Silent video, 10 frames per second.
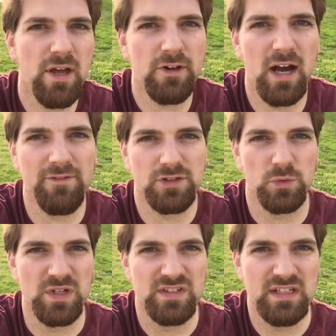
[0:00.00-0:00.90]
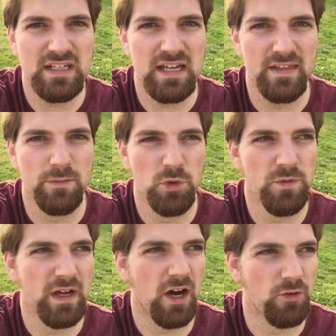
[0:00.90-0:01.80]
other officer we see in the
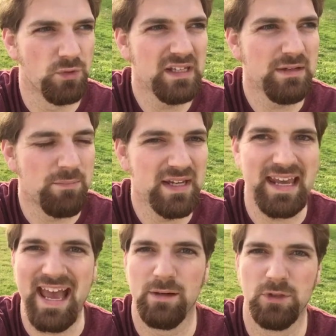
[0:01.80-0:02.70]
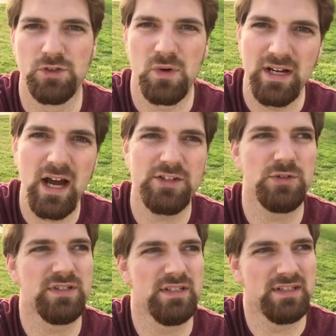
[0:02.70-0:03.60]
movie are really big animals,
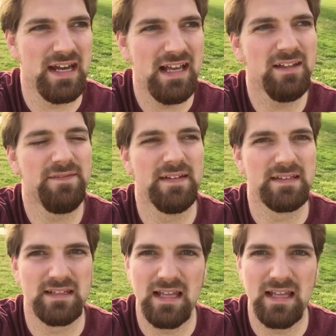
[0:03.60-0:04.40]
rhinoceroses and elephants and